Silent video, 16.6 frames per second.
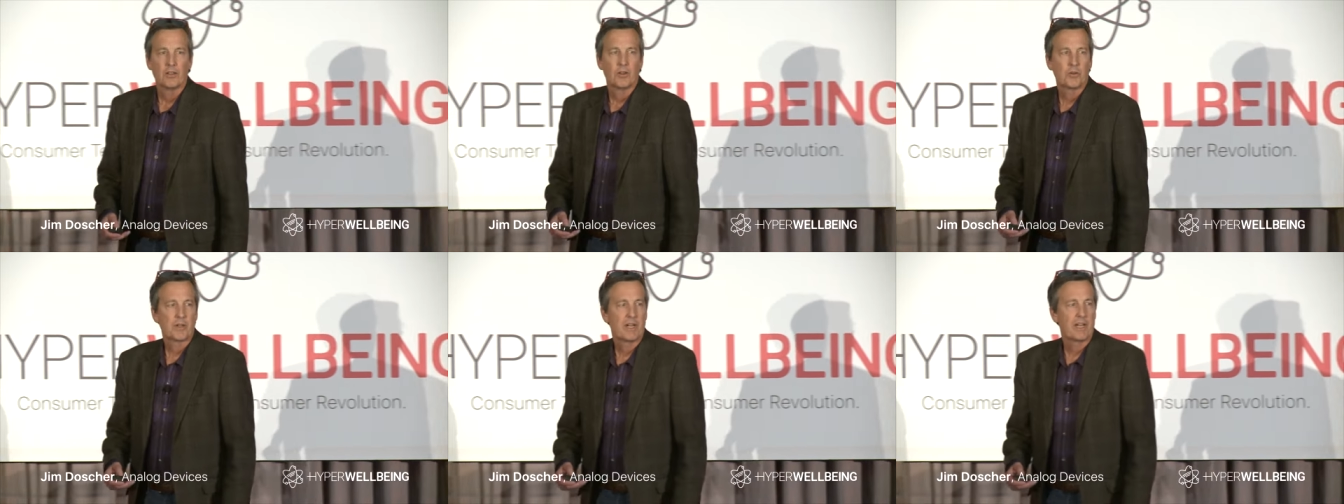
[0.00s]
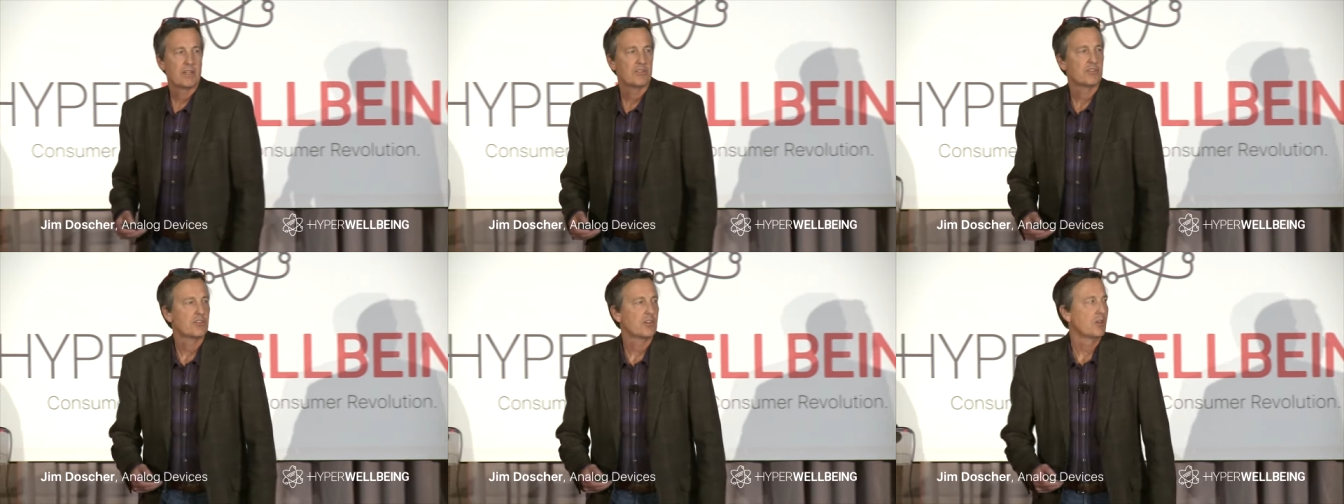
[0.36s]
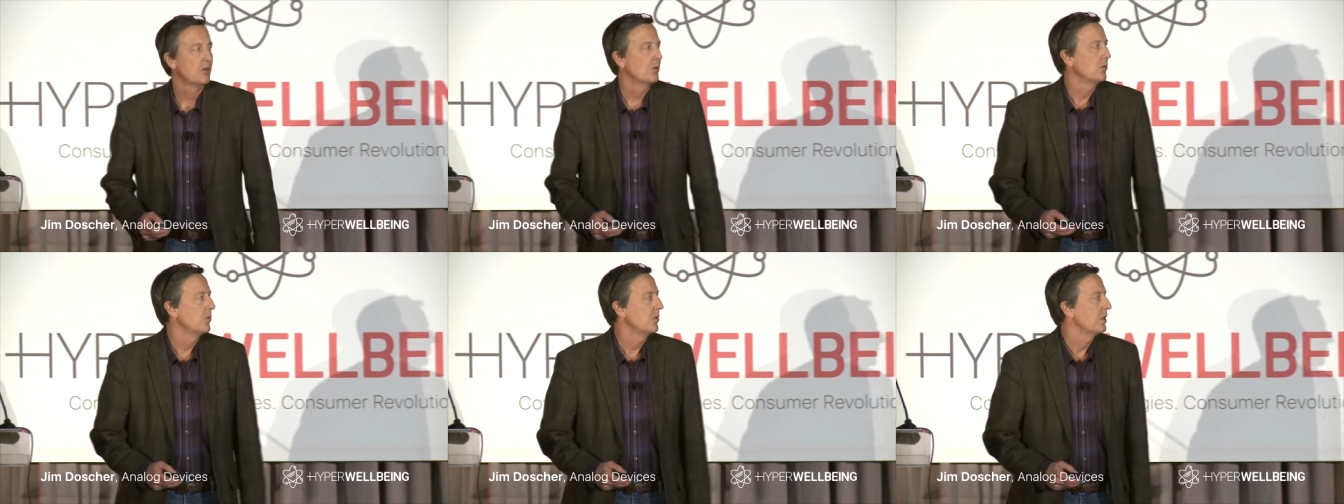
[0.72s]
Okay,
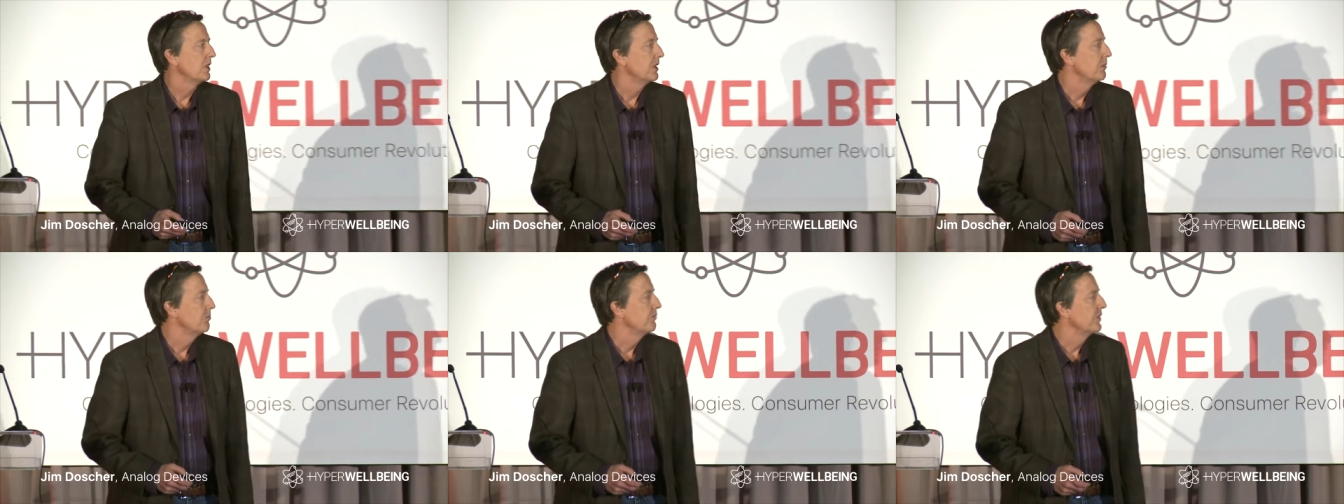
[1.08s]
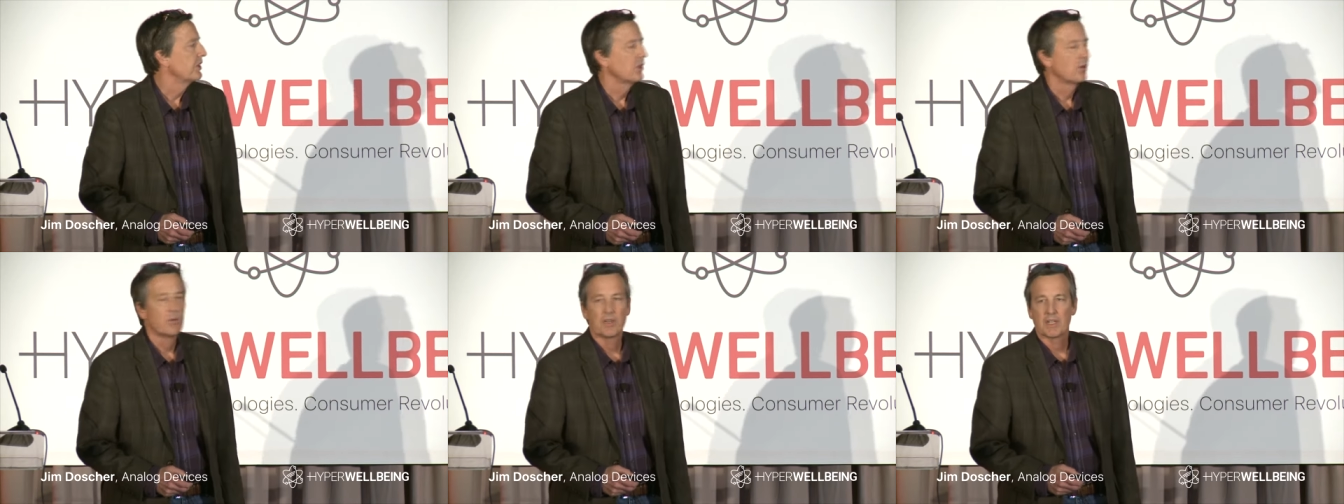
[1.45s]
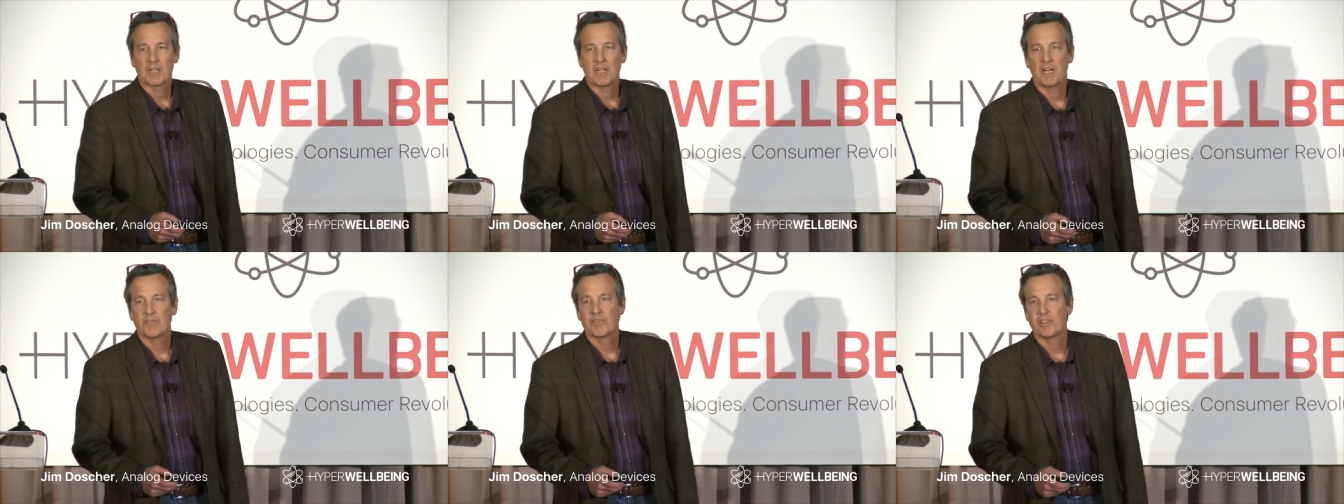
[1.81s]
so um, you know we're in a
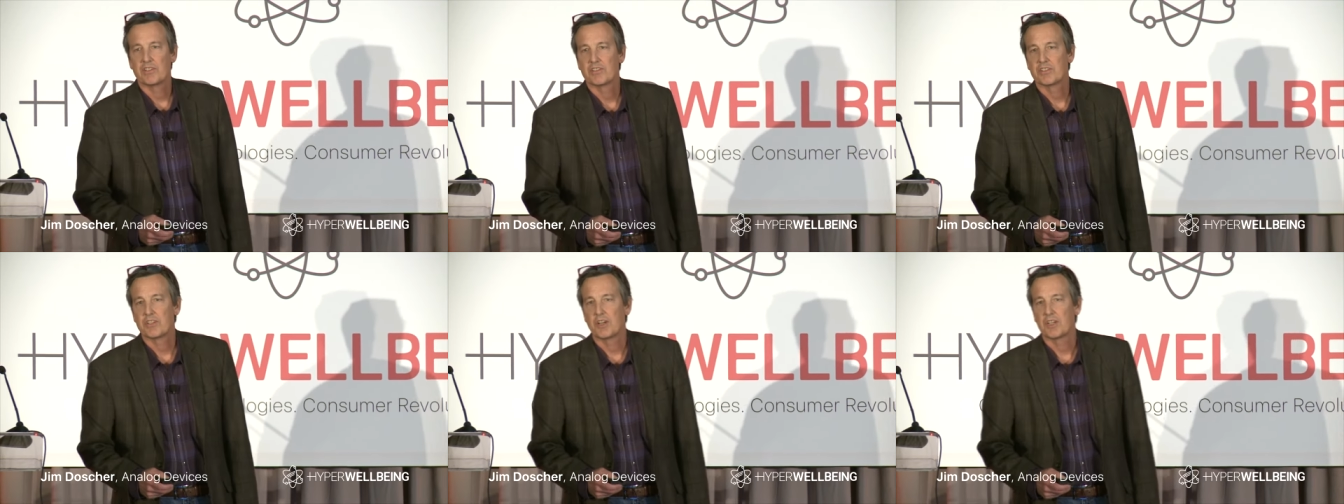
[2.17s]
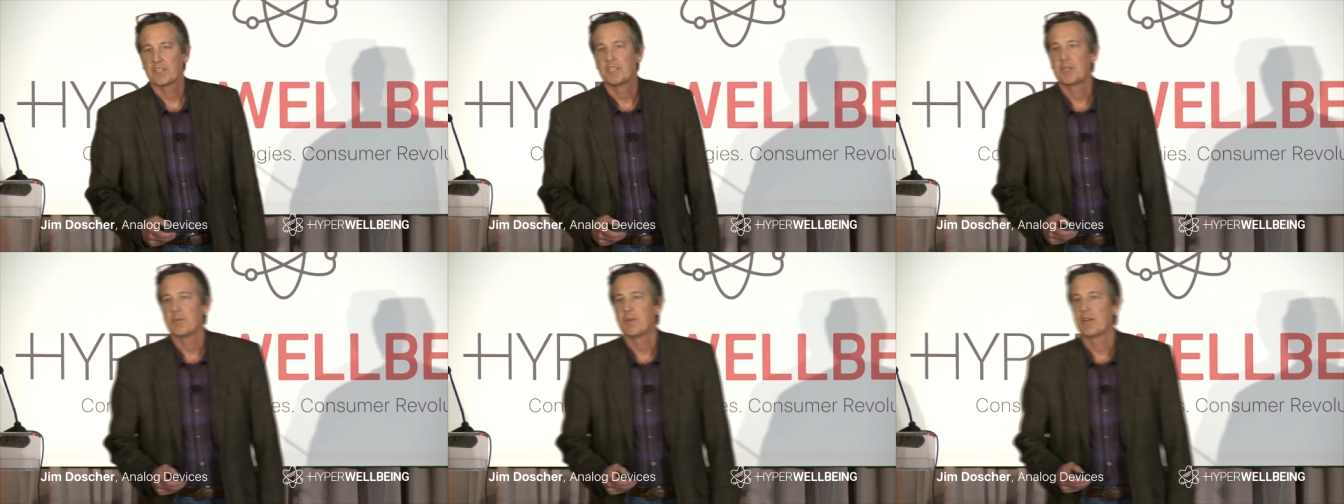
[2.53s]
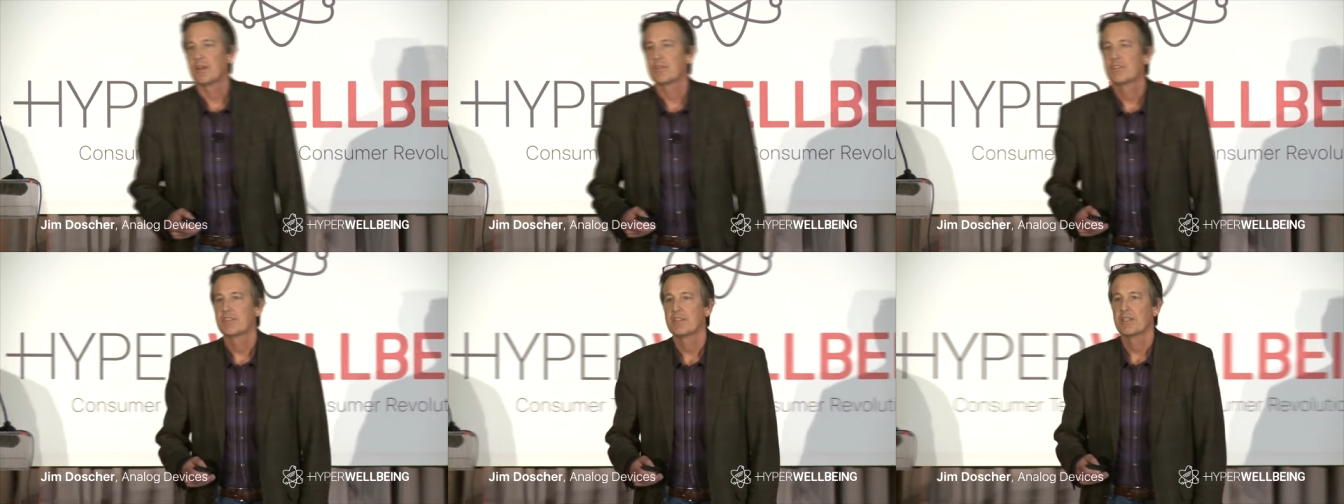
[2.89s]
conference talking
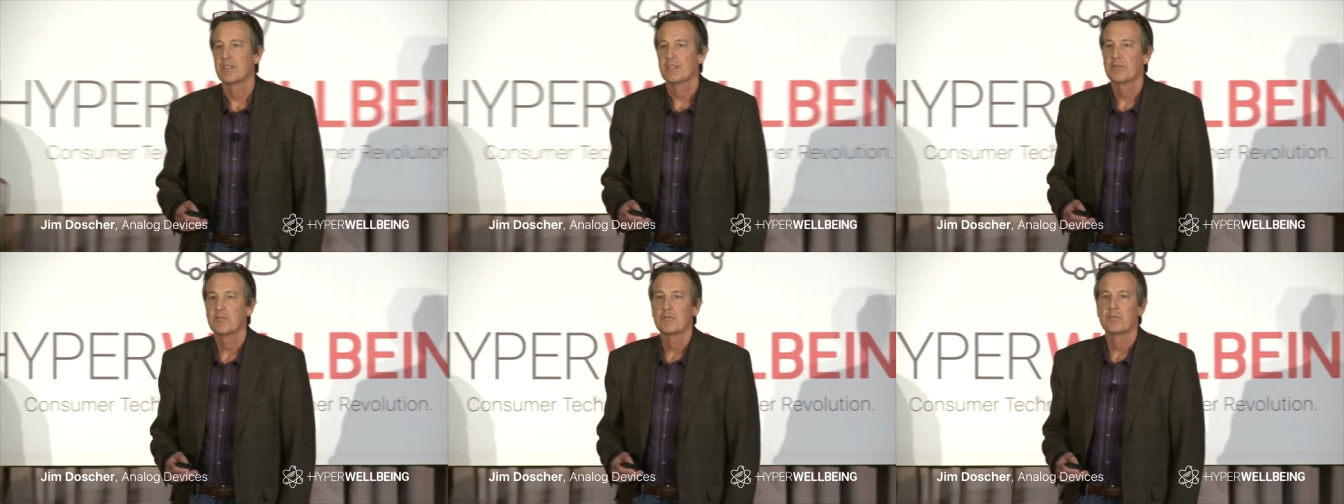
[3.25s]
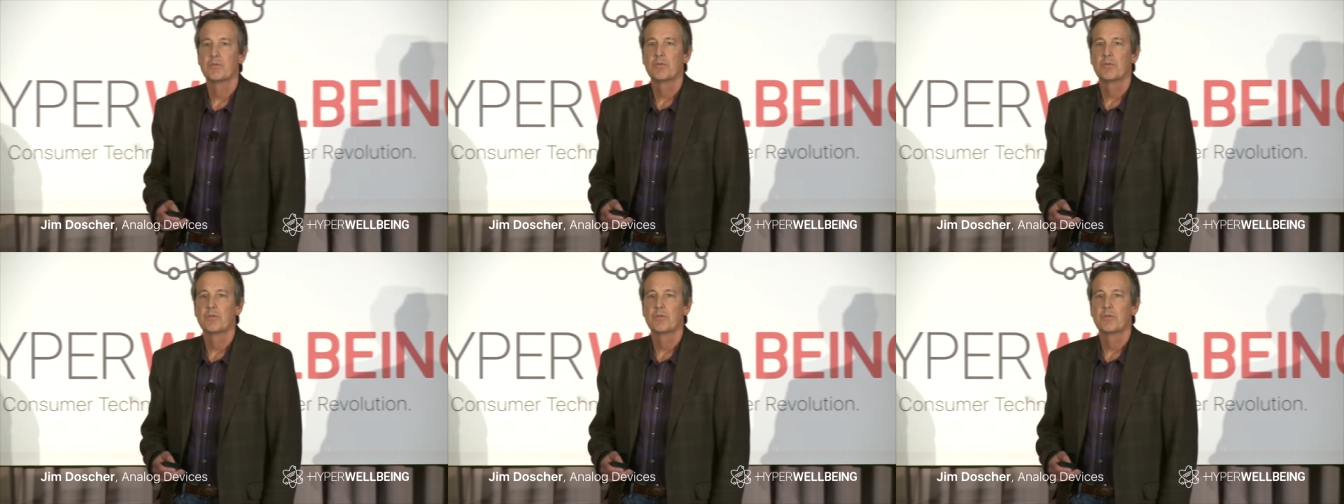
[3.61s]
about uh,